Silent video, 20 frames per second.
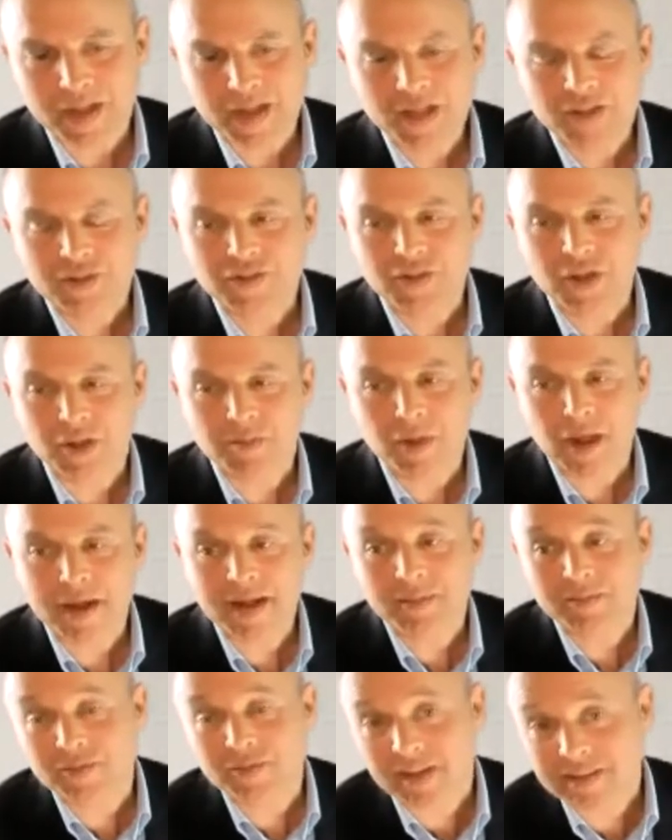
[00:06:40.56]
So my
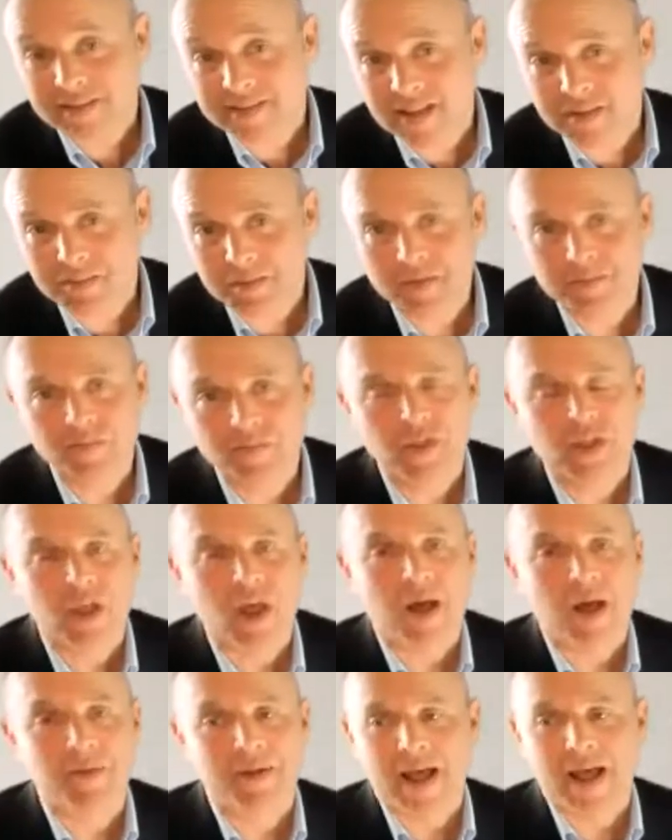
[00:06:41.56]
name's Nick Seemann.
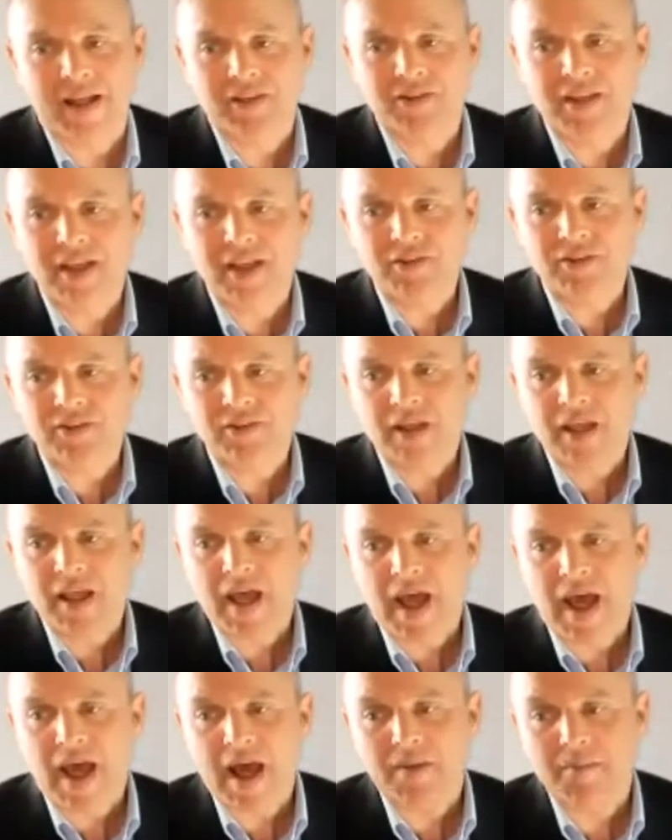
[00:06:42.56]
I'm an architect.
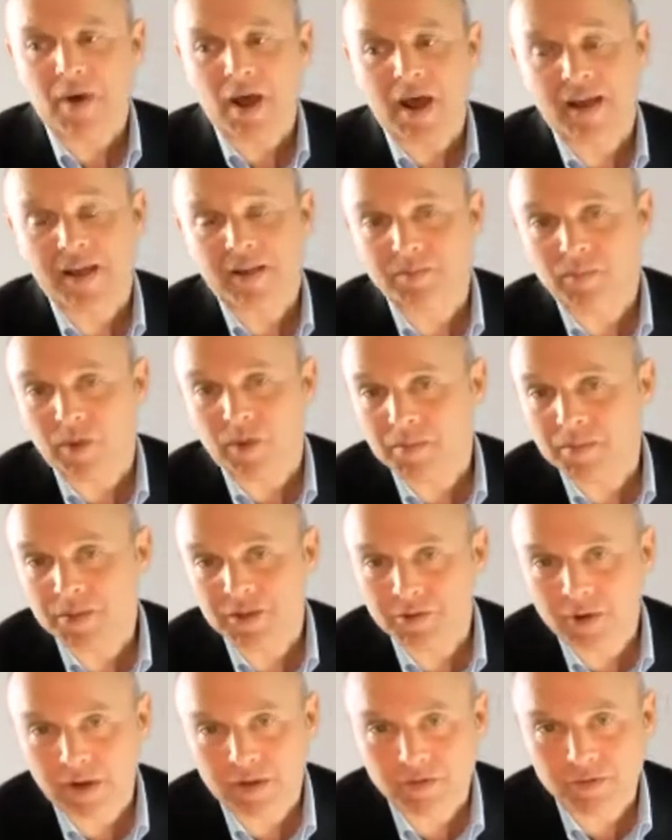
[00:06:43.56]
I'm the
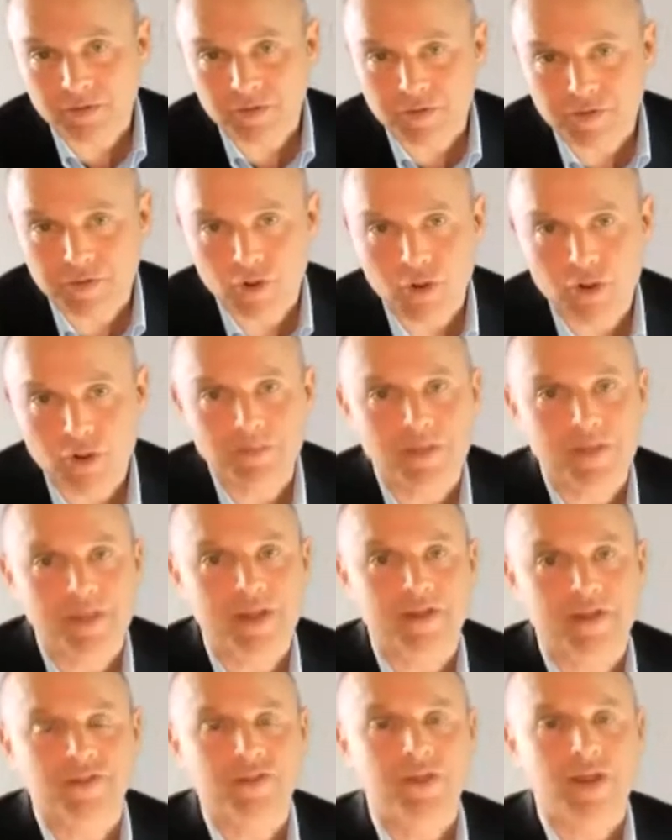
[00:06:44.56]
director of a firm
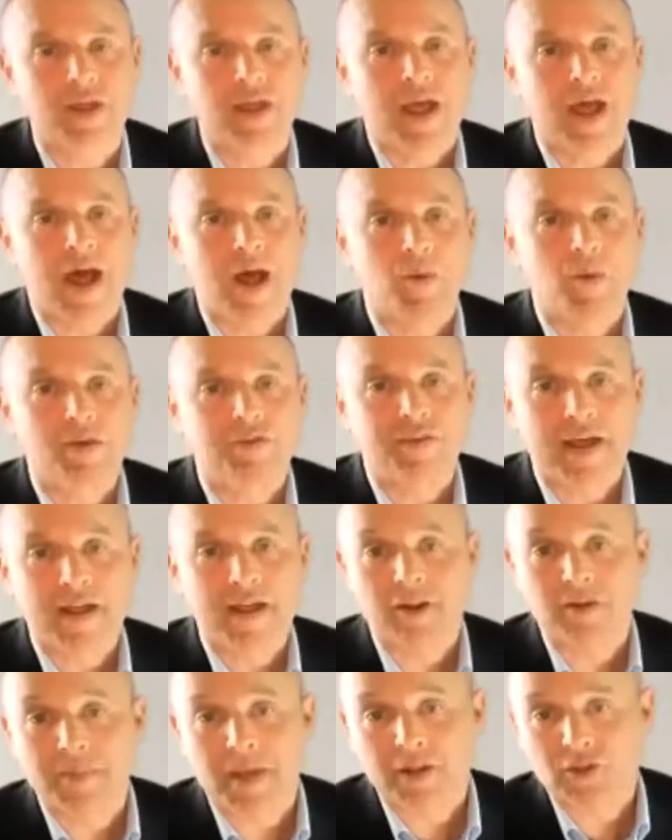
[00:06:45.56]
that we
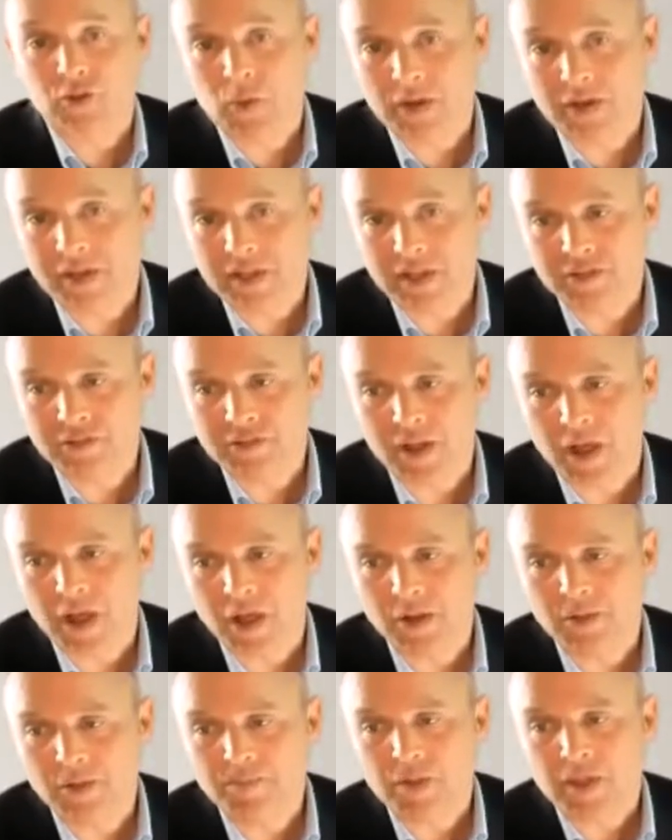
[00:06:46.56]
founded about 20 years
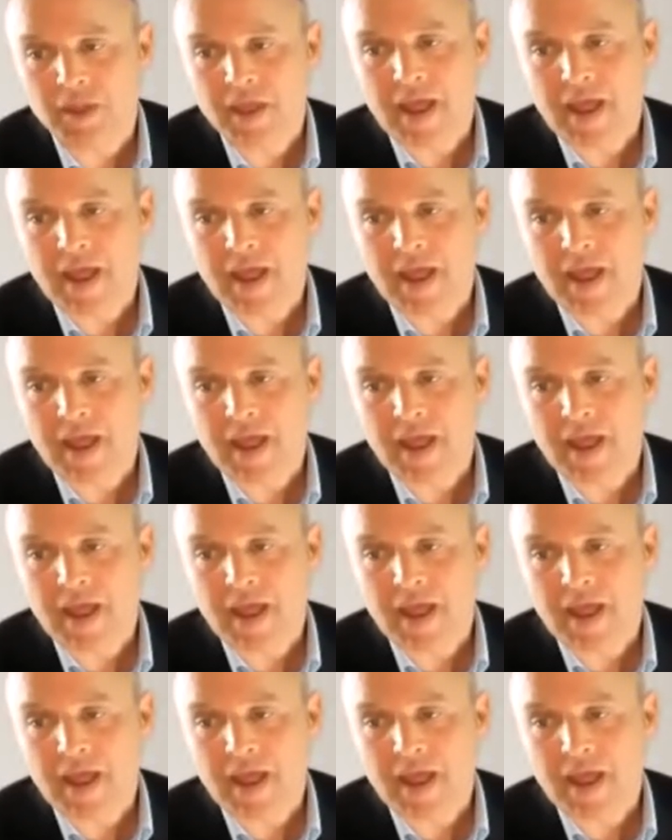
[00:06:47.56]
ago.